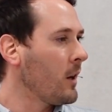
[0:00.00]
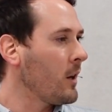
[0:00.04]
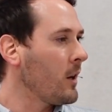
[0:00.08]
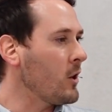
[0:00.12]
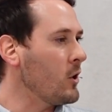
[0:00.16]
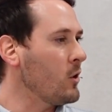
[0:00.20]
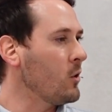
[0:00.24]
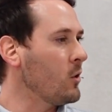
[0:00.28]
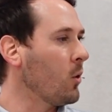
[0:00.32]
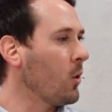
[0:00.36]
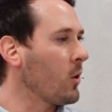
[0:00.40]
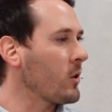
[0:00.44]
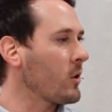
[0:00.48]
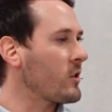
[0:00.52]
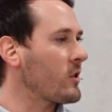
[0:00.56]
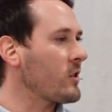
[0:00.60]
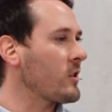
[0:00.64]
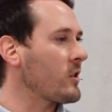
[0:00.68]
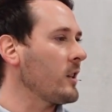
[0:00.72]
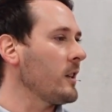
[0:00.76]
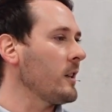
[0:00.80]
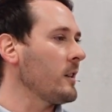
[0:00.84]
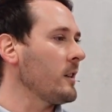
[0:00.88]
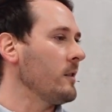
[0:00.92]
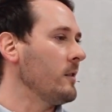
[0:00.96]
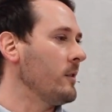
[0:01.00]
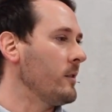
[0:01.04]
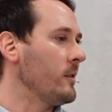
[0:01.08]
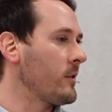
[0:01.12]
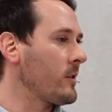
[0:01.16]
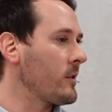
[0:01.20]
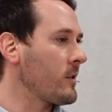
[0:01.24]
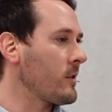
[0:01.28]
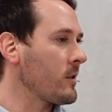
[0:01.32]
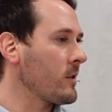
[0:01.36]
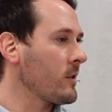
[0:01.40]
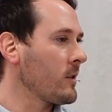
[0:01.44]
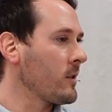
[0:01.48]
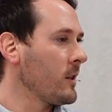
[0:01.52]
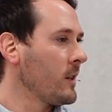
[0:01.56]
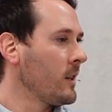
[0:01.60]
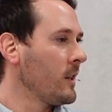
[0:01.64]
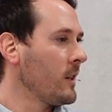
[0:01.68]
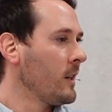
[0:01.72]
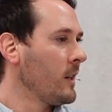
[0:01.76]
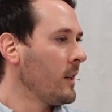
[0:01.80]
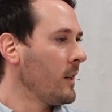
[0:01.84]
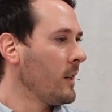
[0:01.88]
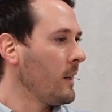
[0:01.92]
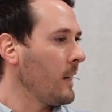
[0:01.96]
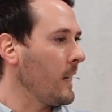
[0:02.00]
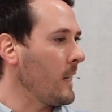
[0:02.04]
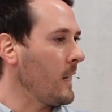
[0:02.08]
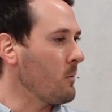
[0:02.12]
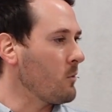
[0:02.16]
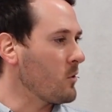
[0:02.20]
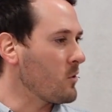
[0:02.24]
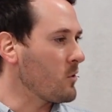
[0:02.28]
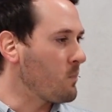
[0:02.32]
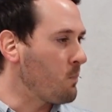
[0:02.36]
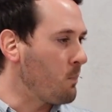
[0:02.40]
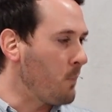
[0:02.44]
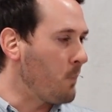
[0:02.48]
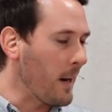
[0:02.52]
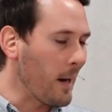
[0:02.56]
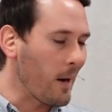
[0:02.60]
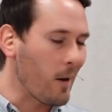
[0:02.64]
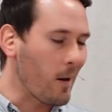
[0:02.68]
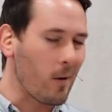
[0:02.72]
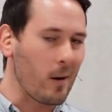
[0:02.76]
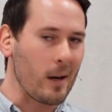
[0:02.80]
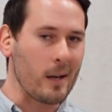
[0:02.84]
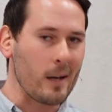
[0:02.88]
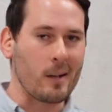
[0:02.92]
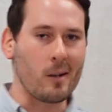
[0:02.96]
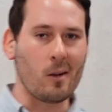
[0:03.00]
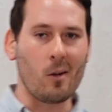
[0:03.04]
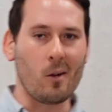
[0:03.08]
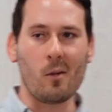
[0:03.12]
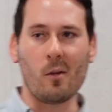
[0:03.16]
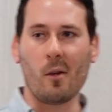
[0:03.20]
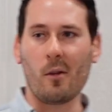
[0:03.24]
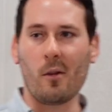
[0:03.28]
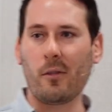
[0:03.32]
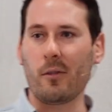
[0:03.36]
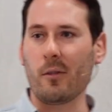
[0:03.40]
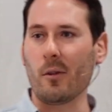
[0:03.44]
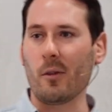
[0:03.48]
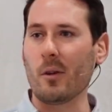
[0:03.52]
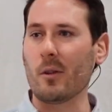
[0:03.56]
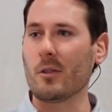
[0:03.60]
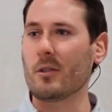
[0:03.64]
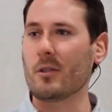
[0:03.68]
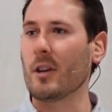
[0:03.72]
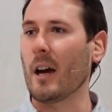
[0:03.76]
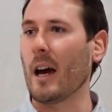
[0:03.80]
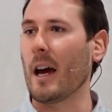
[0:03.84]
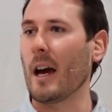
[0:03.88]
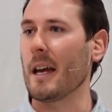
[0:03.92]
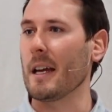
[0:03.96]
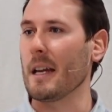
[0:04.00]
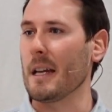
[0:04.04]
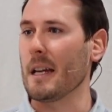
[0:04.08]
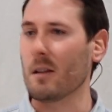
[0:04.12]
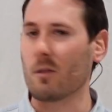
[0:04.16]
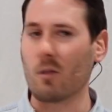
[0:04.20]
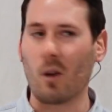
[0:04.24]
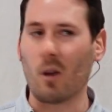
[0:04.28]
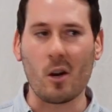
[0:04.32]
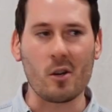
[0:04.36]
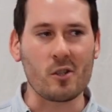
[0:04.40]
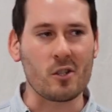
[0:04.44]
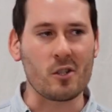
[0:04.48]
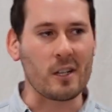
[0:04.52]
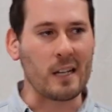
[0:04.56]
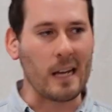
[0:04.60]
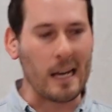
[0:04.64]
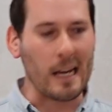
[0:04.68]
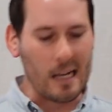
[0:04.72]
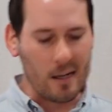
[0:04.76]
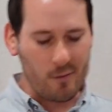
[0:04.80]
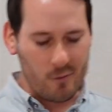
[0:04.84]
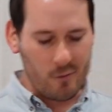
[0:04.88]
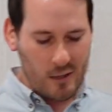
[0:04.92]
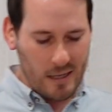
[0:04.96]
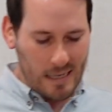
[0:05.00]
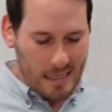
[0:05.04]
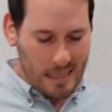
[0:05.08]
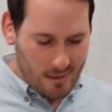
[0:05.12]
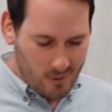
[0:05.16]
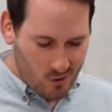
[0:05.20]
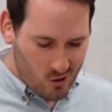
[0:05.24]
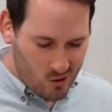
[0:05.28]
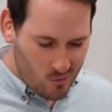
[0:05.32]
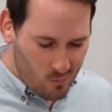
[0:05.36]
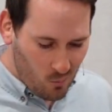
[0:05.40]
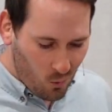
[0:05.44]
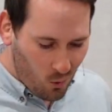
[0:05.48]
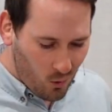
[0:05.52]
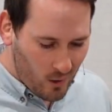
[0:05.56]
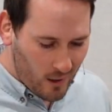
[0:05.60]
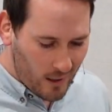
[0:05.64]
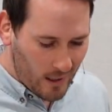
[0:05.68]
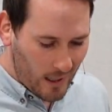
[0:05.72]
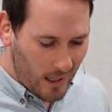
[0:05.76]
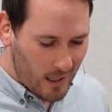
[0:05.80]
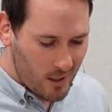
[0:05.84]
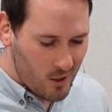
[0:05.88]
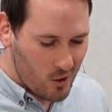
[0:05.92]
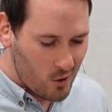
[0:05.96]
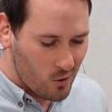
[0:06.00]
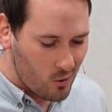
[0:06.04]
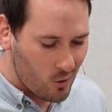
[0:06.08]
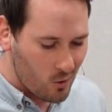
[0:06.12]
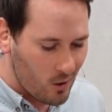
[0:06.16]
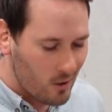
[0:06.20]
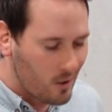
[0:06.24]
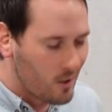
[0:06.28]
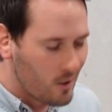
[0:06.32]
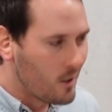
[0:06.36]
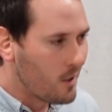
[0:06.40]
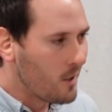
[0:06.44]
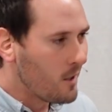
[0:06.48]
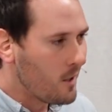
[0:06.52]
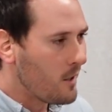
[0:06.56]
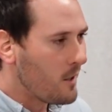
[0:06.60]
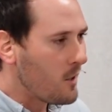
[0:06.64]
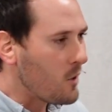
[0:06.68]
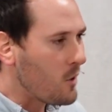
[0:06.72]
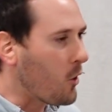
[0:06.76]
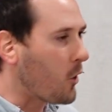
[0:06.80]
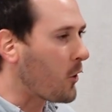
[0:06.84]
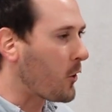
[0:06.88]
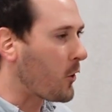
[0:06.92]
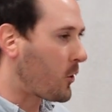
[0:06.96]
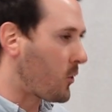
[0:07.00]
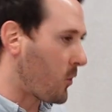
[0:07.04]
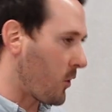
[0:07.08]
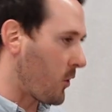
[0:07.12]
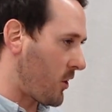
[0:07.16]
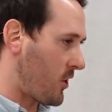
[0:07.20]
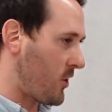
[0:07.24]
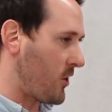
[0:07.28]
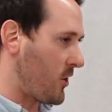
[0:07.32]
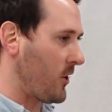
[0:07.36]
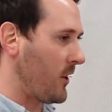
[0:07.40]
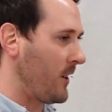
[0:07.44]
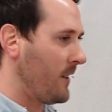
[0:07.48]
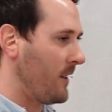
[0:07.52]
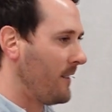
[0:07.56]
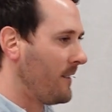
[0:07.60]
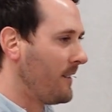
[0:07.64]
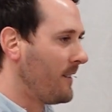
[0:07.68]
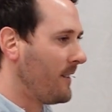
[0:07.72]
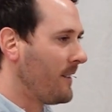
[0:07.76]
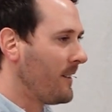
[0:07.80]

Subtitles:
your sins. He was buried, and on the third day he rose again. If you're here this morning and you're not a Christian,